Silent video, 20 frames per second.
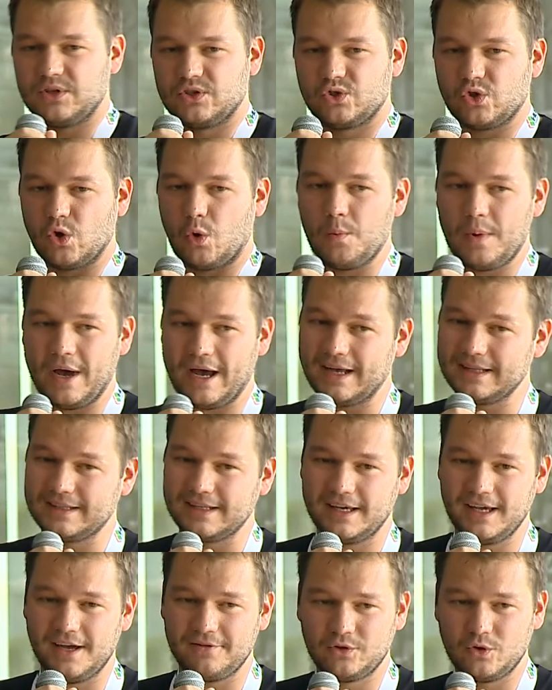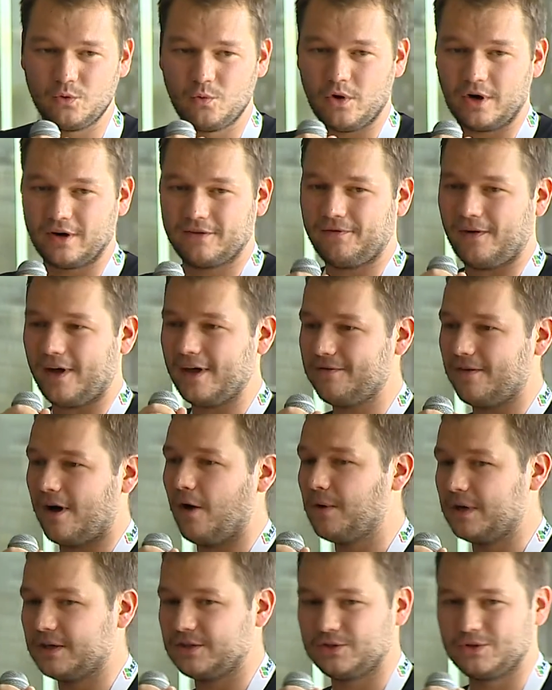is so bad, I have to work 5
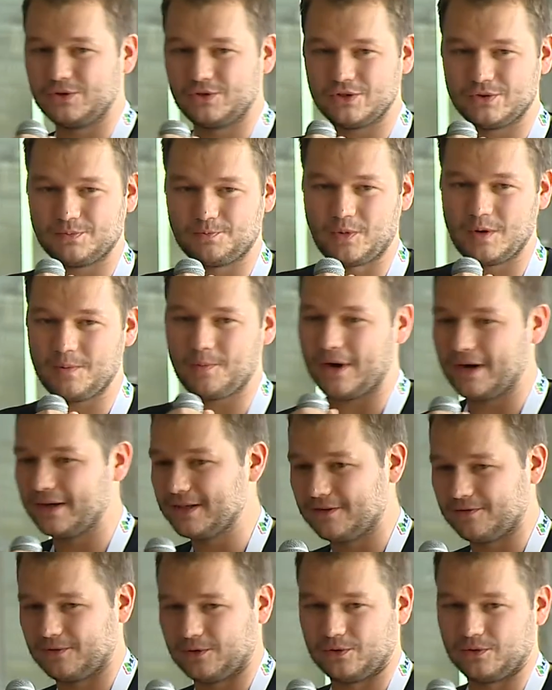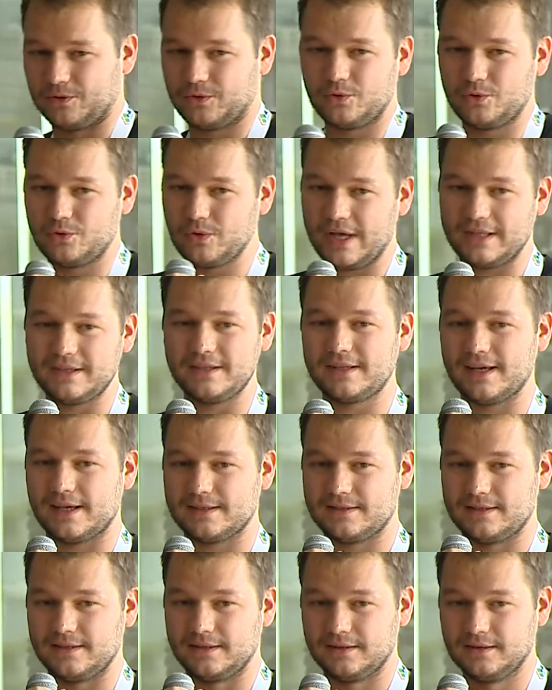hours to just prepare it to do any
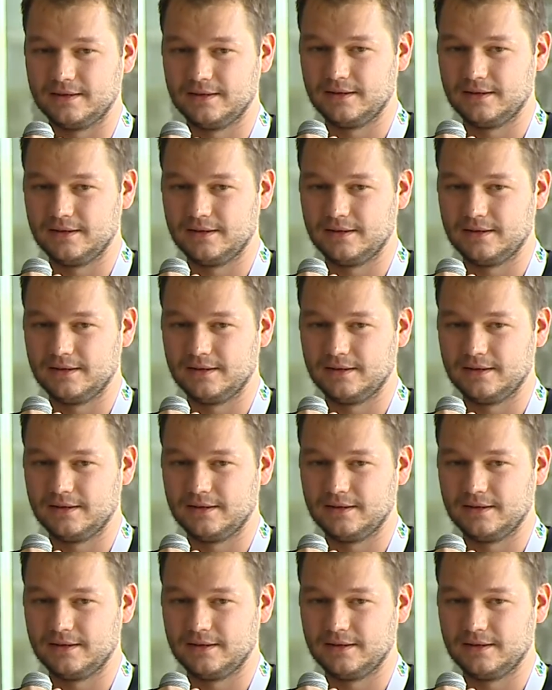testing.